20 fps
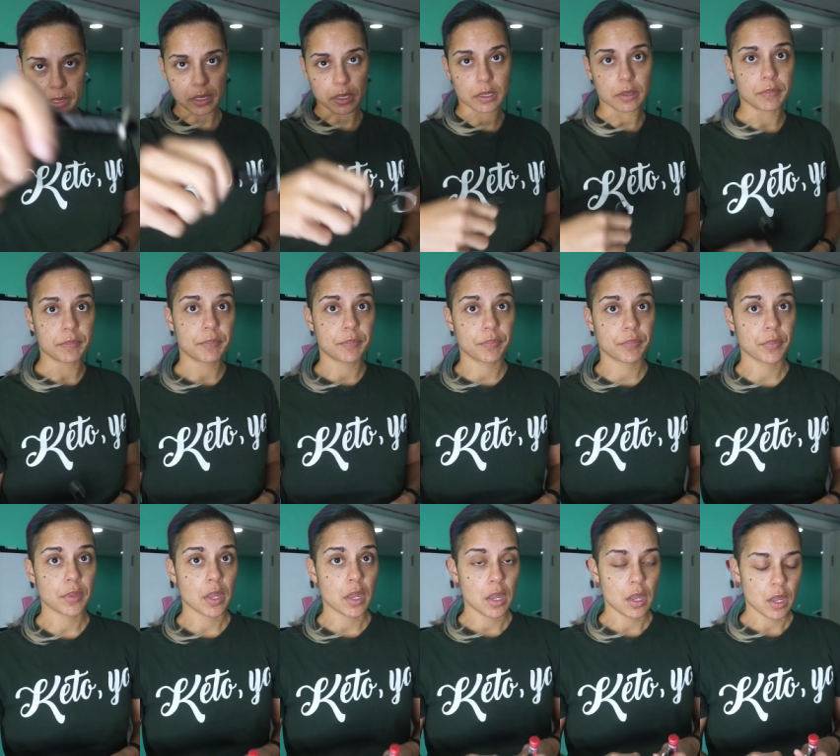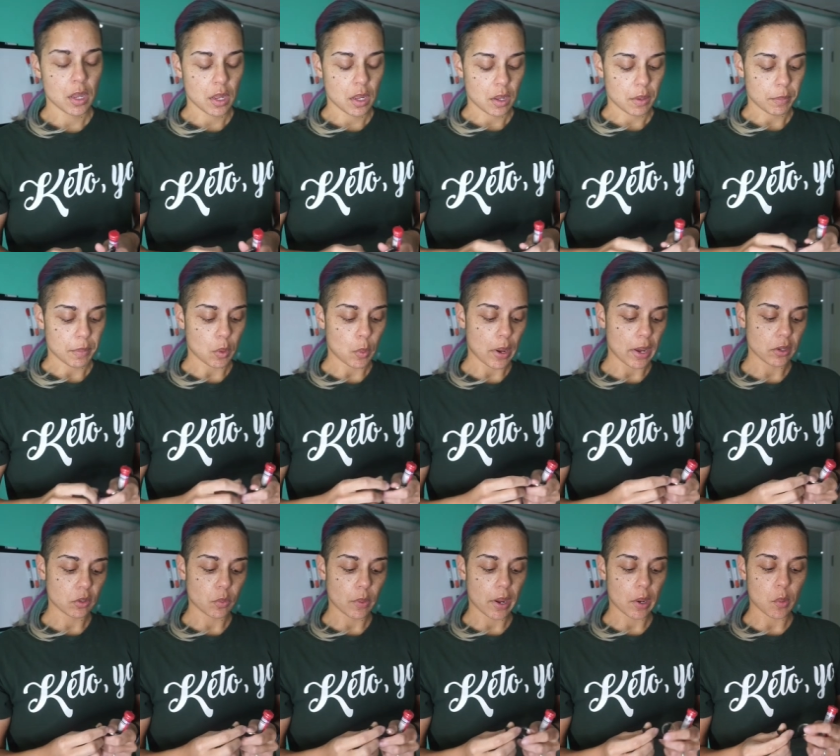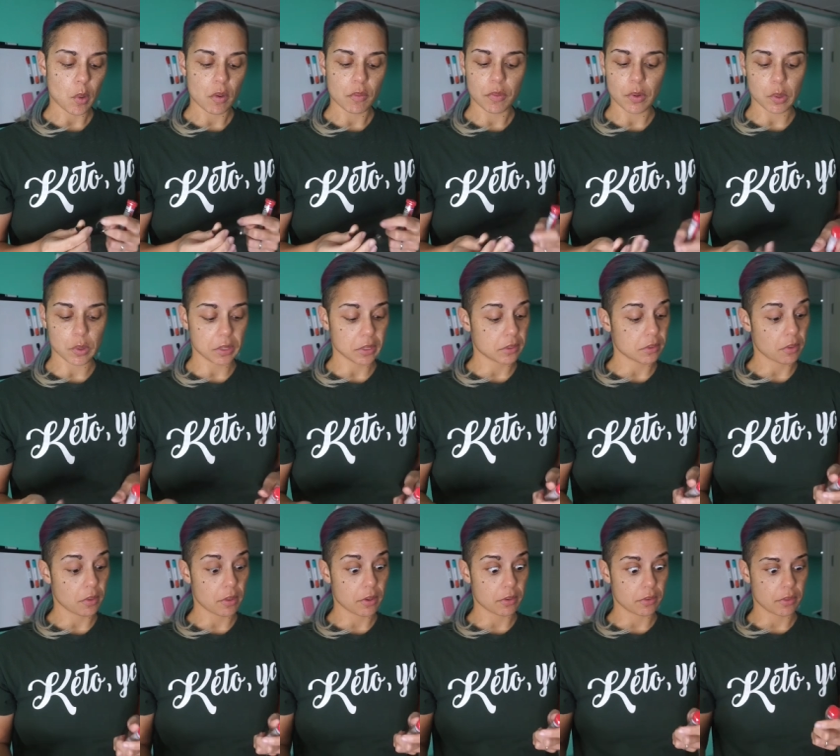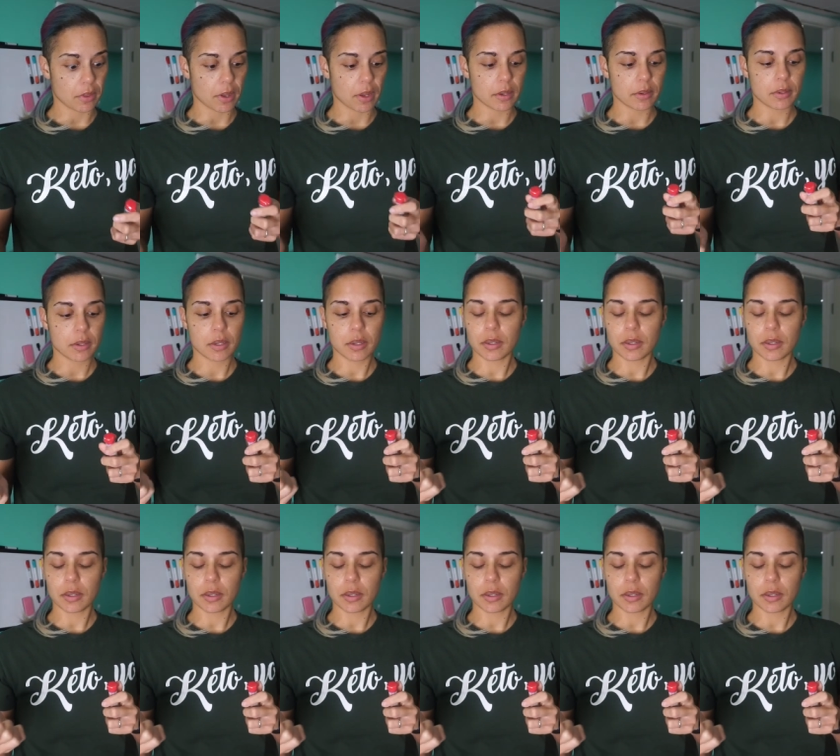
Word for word: god. My waxwag won't focus, so there's that.